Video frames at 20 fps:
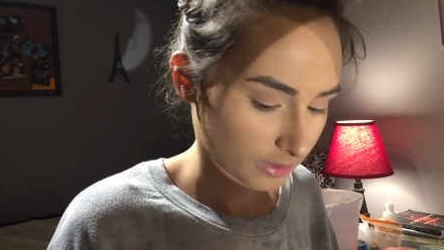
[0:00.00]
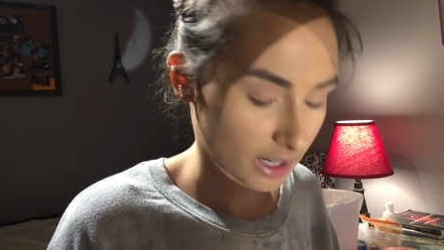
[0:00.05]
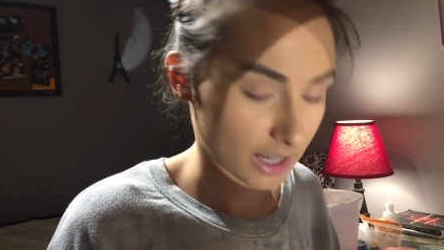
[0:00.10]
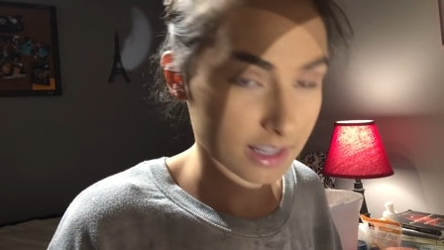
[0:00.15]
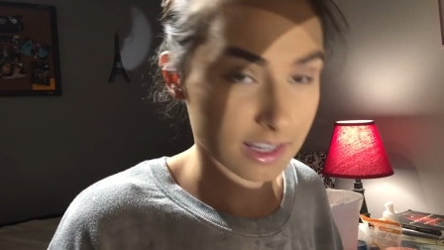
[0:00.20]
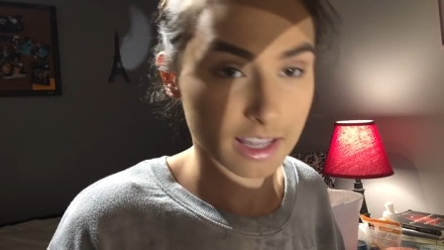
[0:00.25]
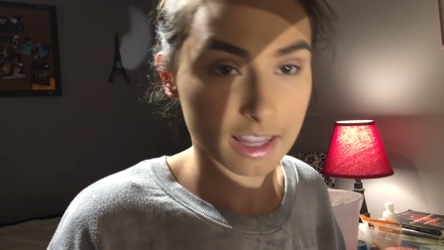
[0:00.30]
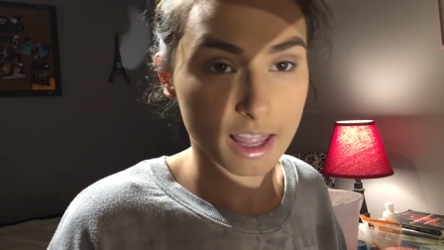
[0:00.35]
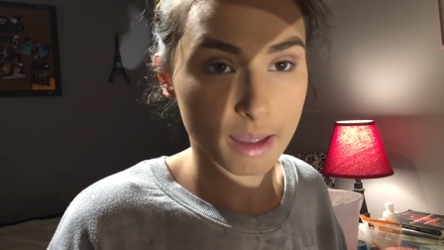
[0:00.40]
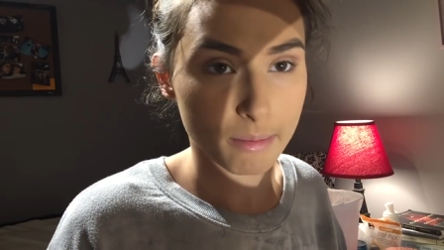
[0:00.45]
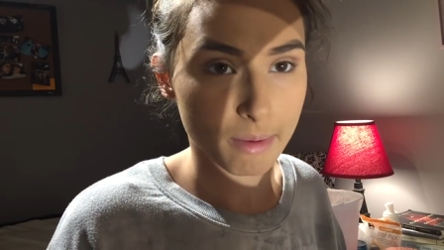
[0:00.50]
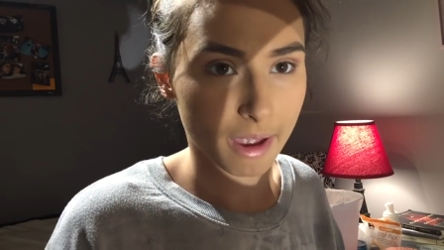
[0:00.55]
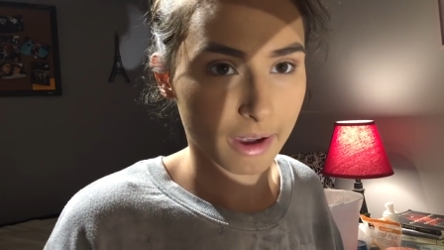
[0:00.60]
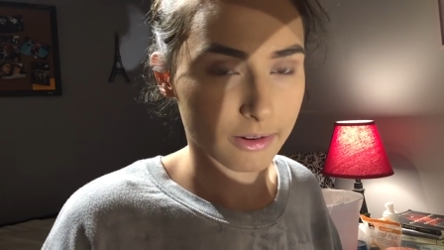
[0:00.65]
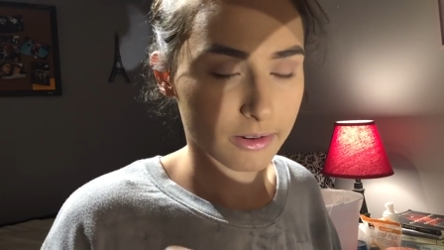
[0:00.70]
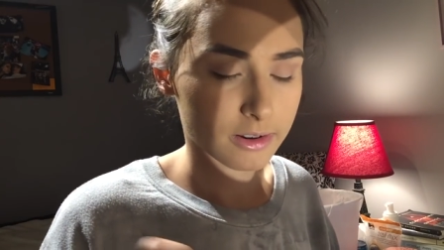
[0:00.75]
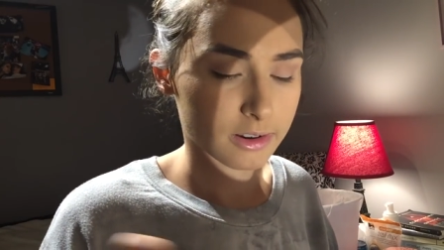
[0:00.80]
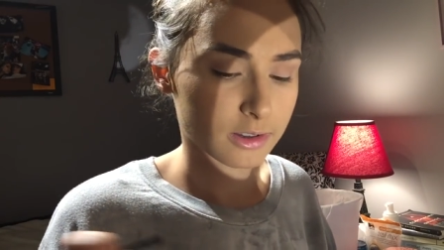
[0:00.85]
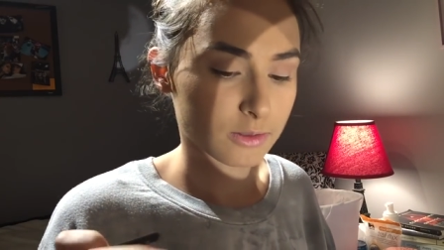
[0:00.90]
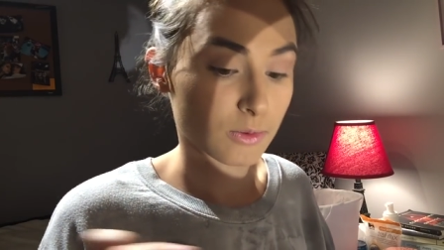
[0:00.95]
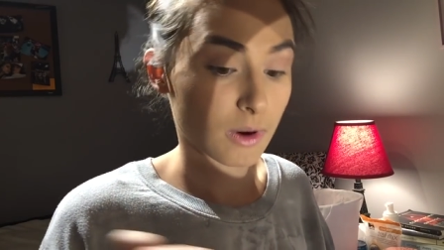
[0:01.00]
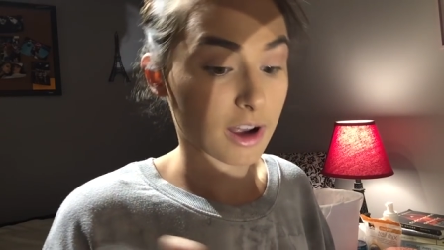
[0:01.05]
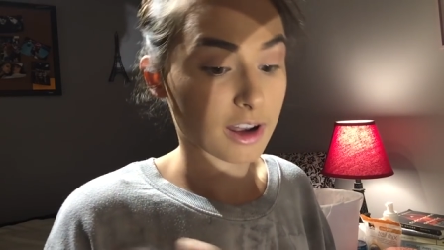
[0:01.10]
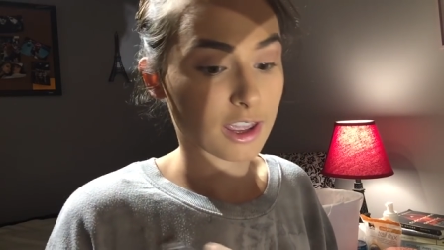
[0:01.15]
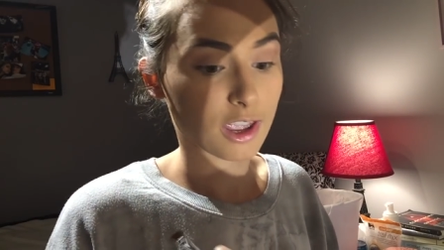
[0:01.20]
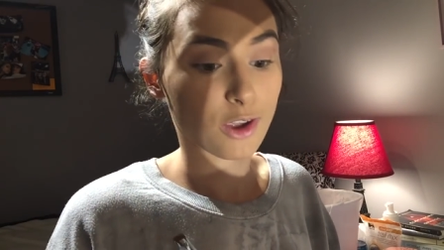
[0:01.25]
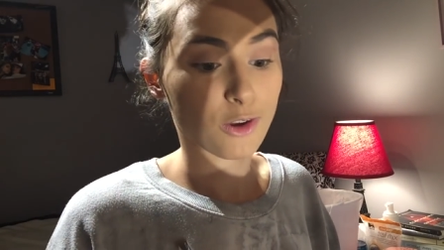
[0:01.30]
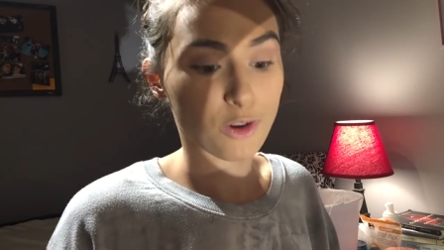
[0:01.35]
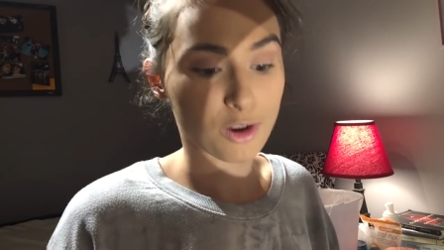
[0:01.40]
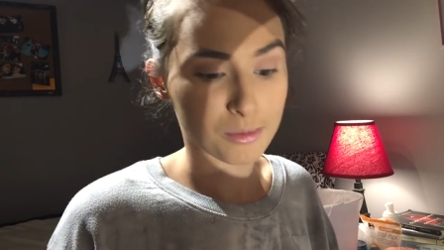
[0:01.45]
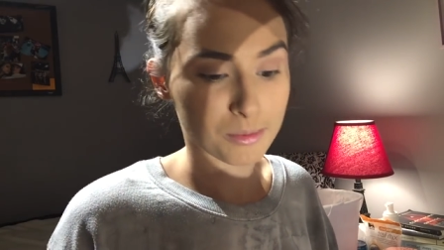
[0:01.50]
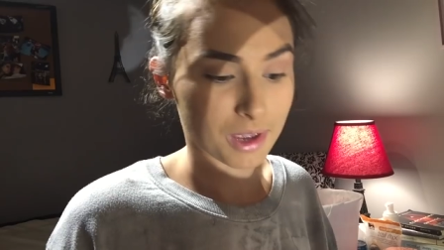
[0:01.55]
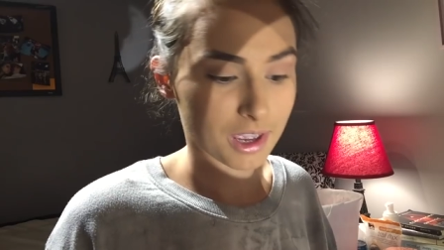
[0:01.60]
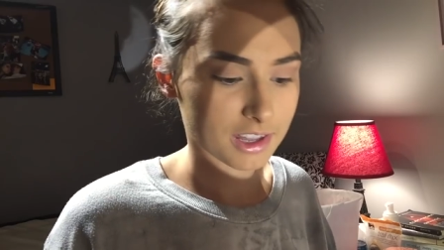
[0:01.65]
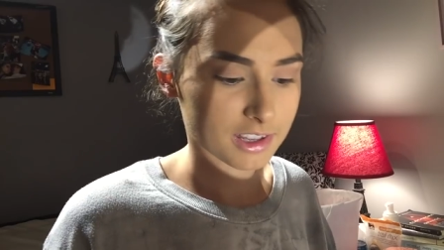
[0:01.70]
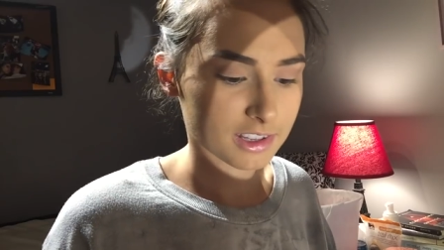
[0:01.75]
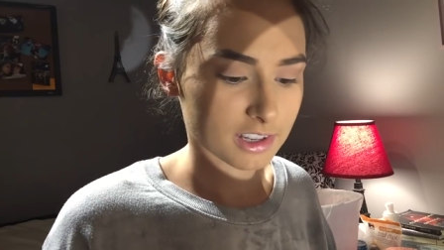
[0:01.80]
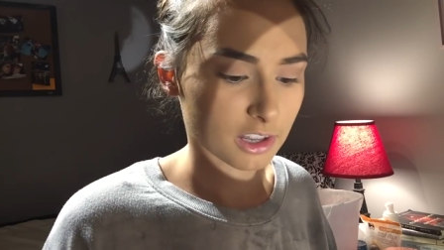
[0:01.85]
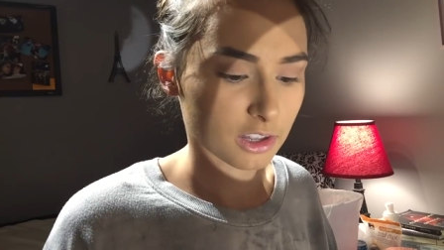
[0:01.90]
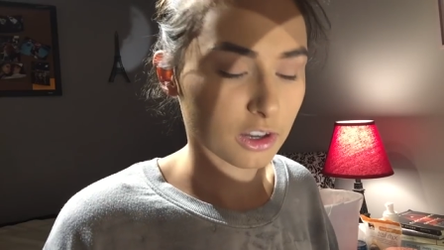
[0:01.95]
I said that backwards. Radiant Creamy
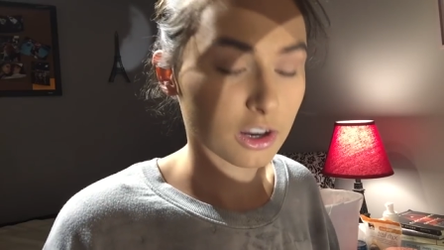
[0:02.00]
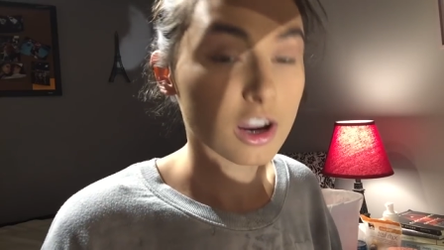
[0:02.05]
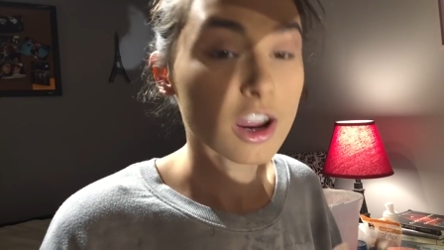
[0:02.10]
Concealer.